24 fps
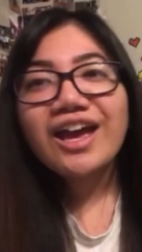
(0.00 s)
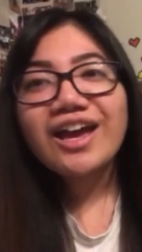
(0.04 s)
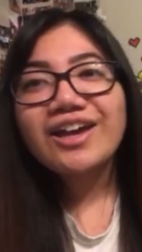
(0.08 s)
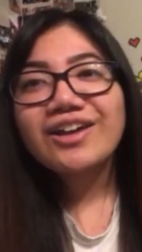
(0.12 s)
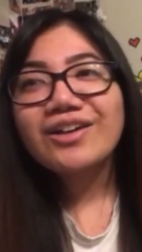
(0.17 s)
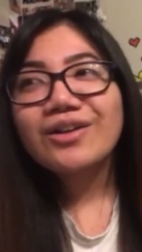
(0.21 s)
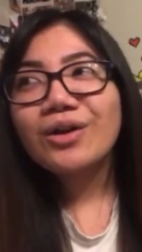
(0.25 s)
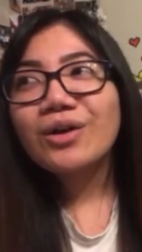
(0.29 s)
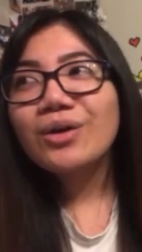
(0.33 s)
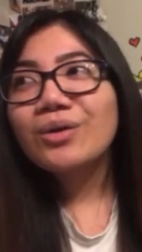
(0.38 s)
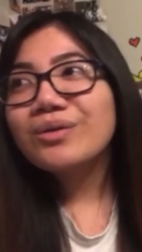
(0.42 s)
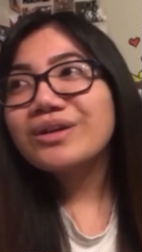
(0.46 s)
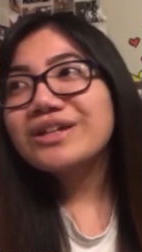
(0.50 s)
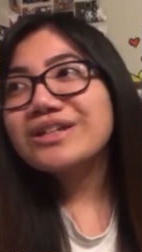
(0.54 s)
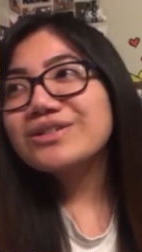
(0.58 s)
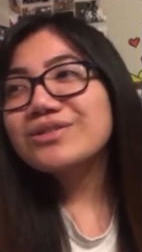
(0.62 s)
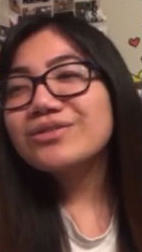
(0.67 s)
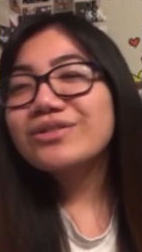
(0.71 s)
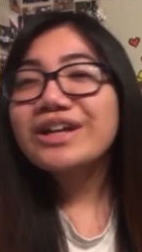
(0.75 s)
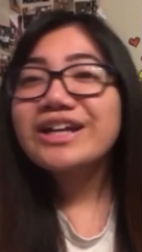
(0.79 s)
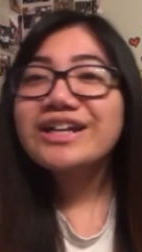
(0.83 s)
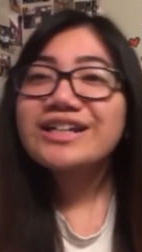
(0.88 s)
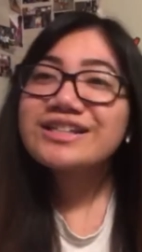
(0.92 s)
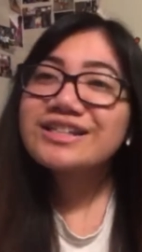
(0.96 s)
and always
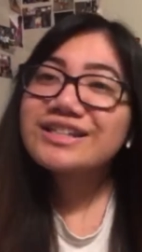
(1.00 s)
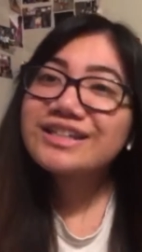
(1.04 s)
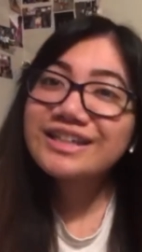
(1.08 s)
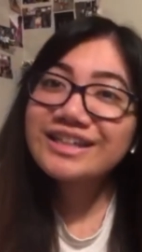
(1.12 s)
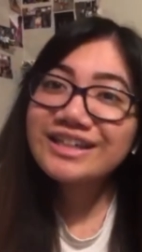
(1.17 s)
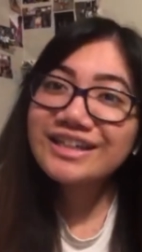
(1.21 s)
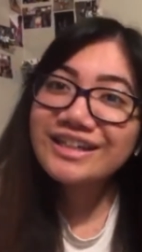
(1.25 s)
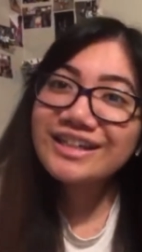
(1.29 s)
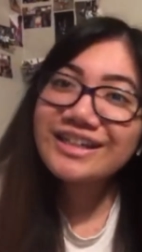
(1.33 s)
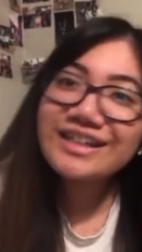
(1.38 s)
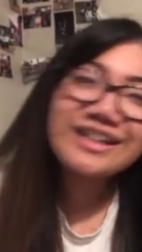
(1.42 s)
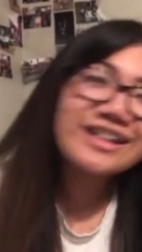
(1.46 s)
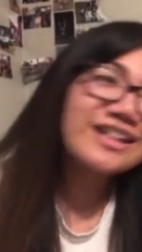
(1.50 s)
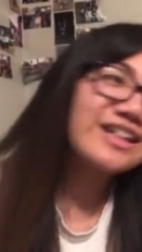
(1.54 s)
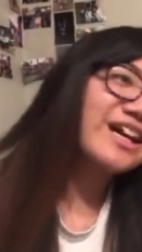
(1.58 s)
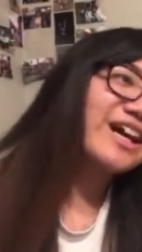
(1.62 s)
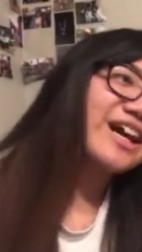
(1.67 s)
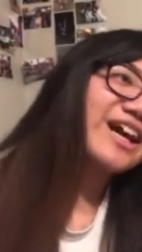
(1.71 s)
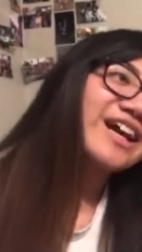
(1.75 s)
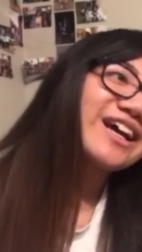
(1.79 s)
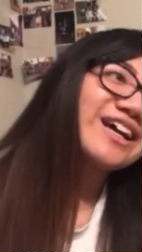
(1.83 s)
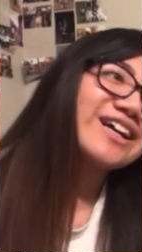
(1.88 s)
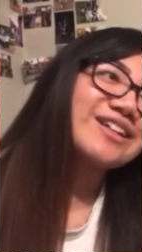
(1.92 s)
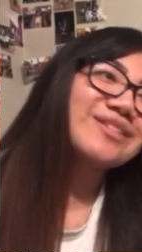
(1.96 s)
ranting
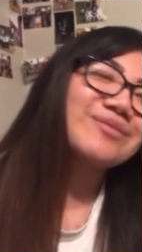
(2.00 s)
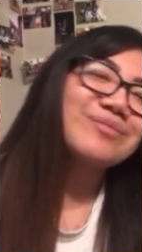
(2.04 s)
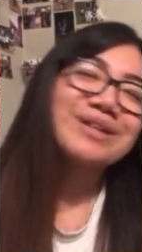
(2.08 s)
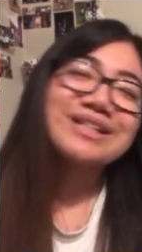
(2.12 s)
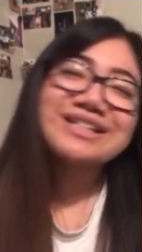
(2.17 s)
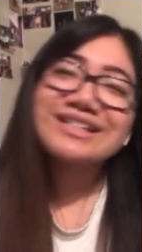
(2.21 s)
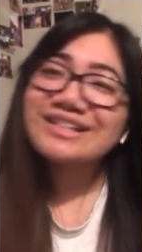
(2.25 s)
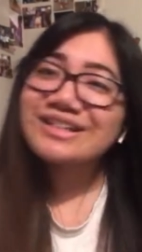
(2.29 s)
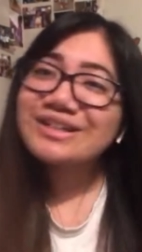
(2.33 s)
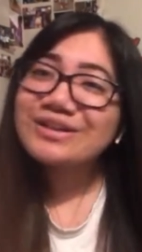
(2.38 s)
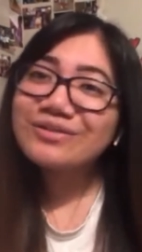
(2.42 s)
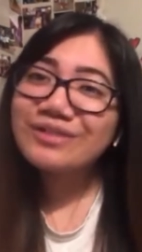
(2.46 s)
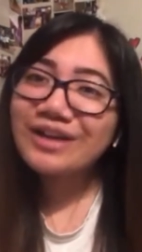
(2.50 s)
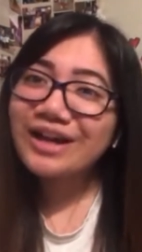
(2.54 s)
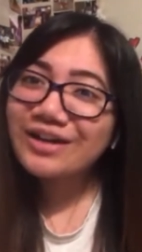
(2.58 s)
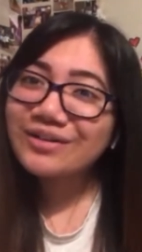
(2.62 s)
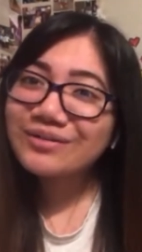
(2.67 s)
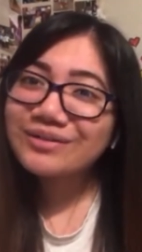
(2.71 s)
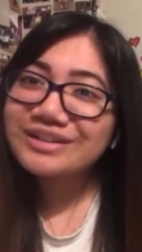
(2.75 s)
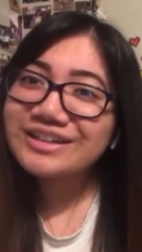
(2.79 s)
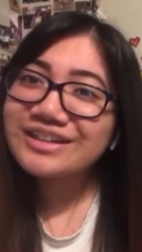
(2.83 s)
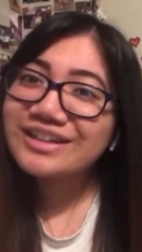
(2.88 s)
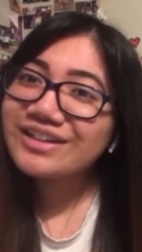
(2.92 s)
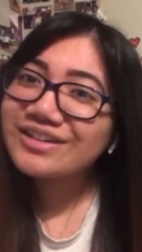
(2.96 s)
and messing
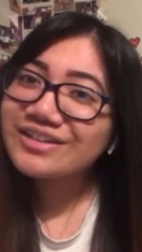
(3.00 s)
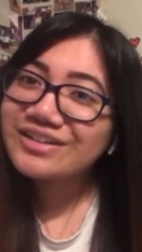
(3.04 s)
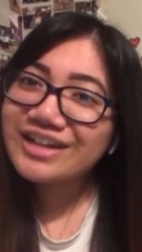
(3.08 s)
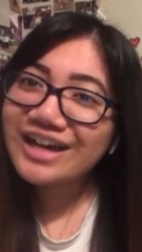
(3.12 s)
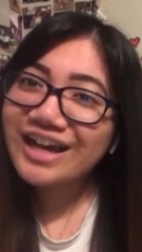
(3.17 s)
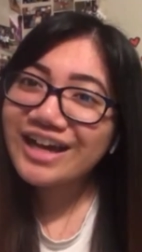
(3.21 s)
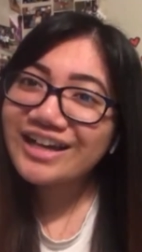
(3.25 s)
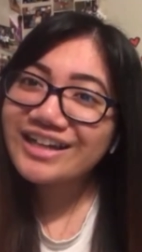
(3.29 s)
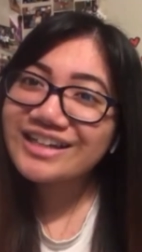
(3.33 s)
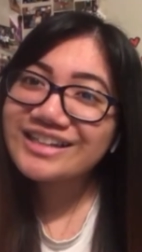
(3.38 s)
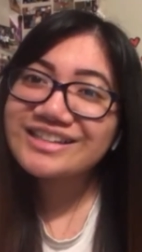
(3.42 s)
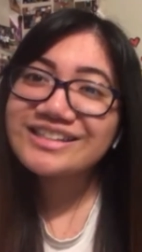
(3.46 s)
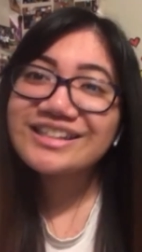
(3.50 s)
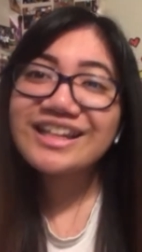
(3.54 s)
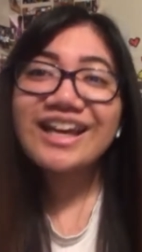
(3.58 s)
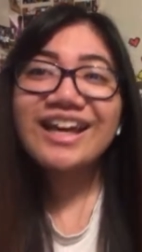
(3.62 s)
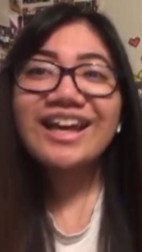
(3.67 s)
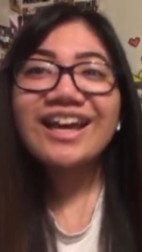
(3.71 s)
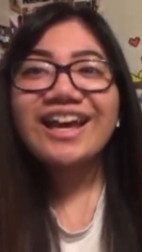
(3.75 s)
around with the other guys.